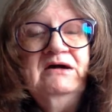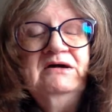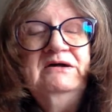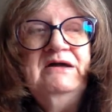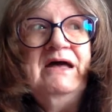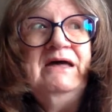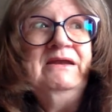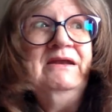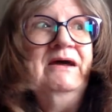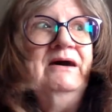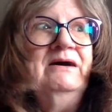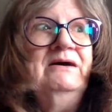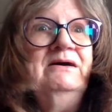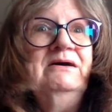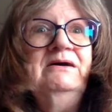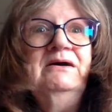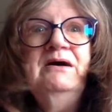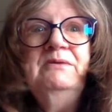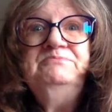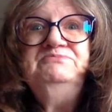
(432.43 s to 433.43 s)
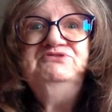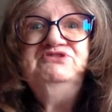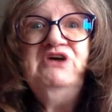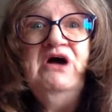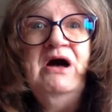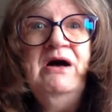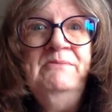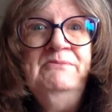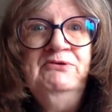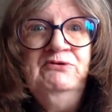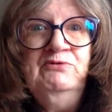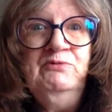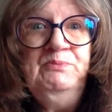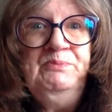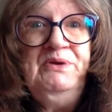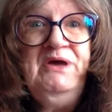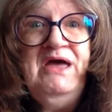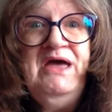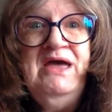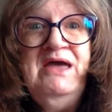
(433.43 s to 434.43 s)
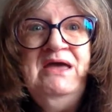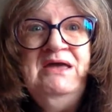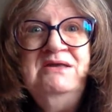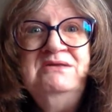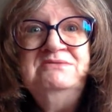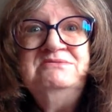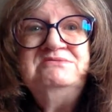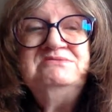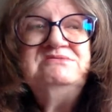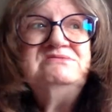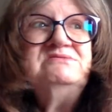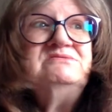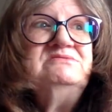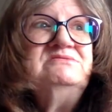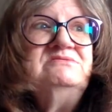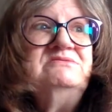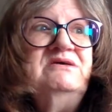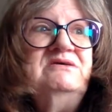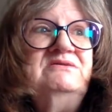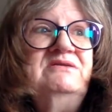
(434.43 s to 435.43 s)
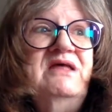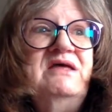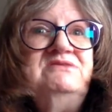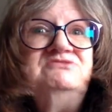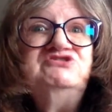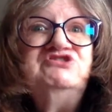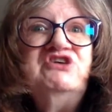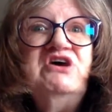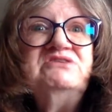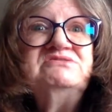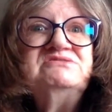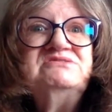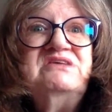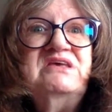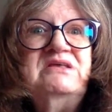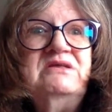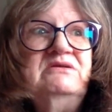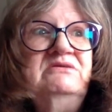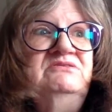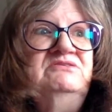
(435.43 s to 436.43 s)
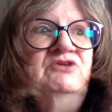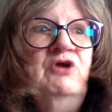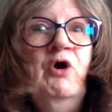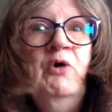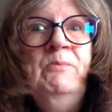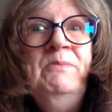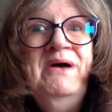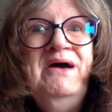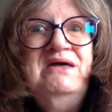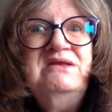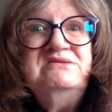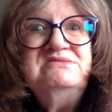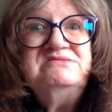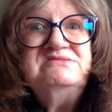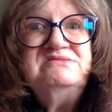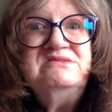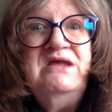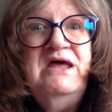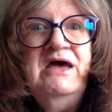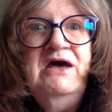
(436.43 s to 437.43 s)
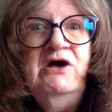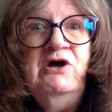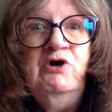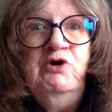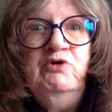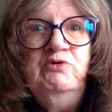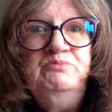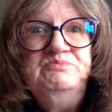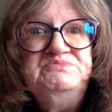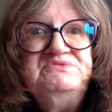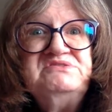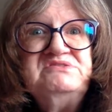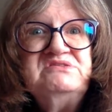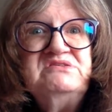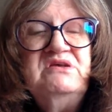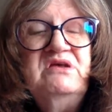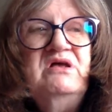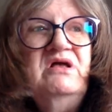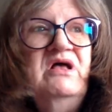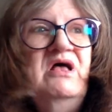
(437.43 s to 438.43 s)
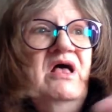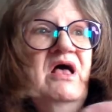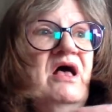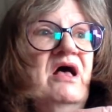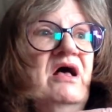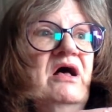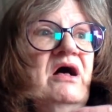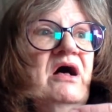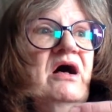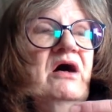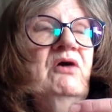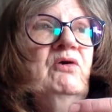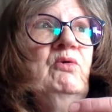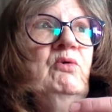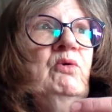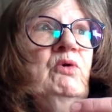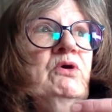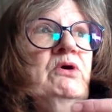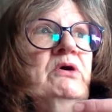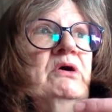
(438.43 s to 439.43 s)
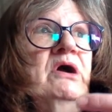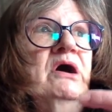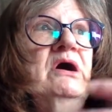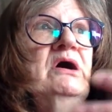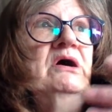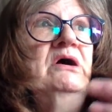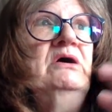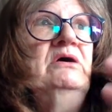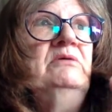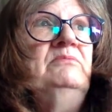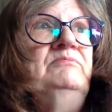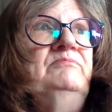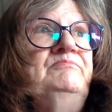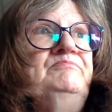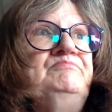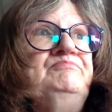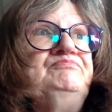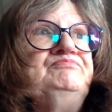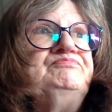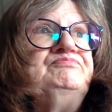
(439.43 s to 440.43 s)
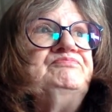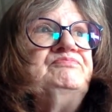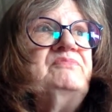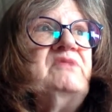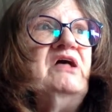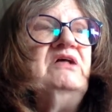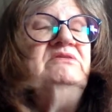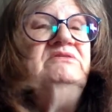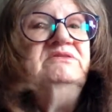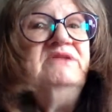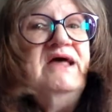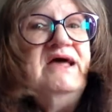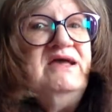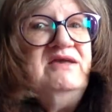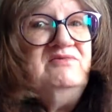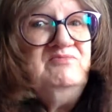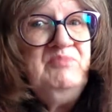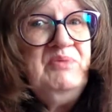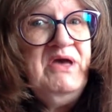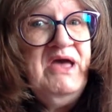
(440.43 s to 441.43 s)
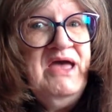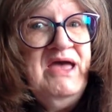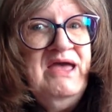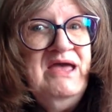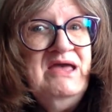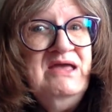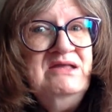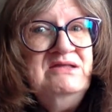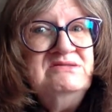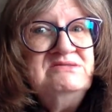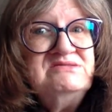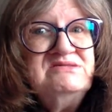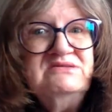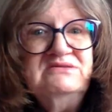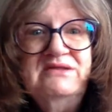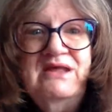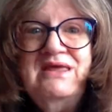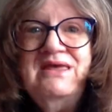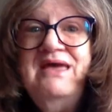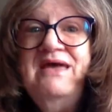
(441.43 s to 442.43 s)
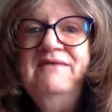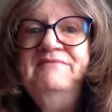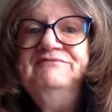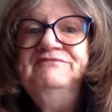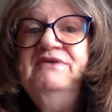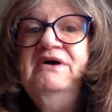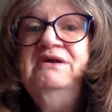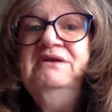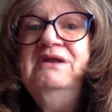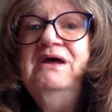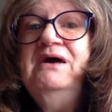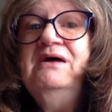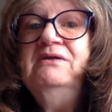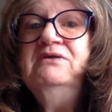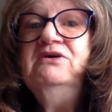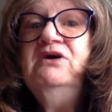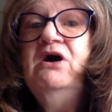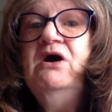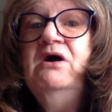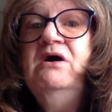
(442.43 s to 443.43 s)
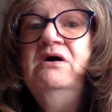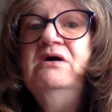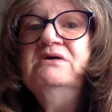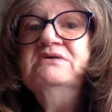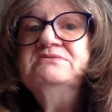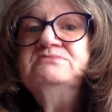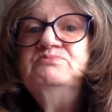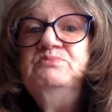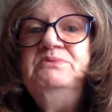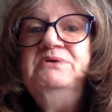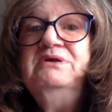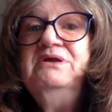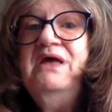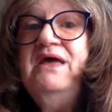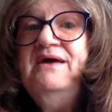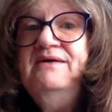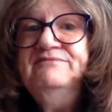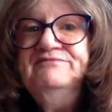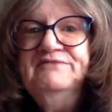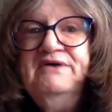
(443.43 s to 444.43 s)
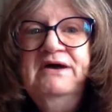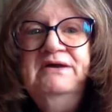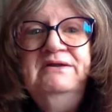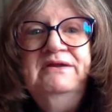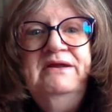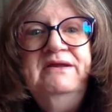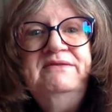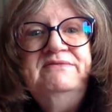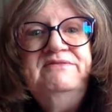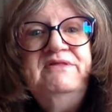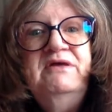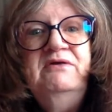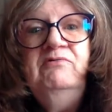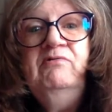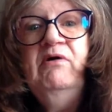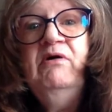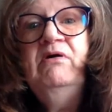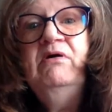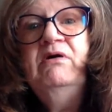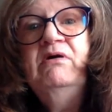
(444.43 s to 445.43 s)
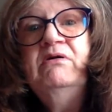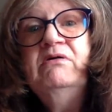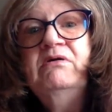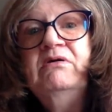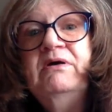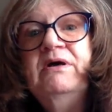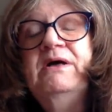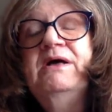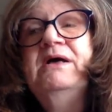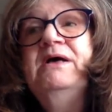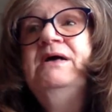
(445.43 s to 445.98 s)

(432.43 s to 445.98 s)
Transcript: and uh, abdominal pains that they just no medicine helps or um, leg pains and they can't find out a cause. We can't find anything wrong.